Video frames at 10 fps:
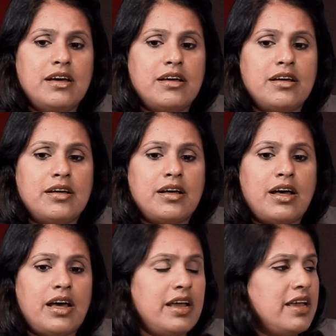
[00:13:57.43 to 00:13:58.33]

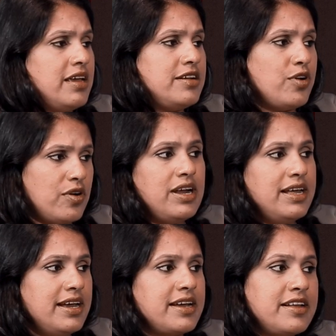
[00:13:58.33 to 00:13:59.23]
I
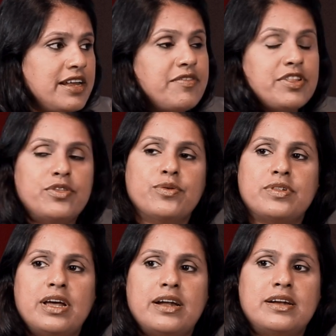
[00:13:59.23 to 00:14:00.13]
totally agree with
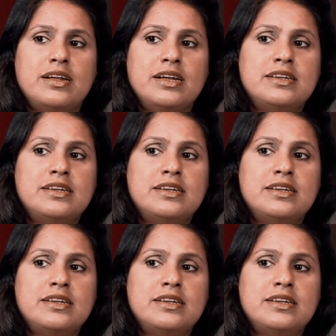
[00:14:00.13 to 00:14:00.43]
you that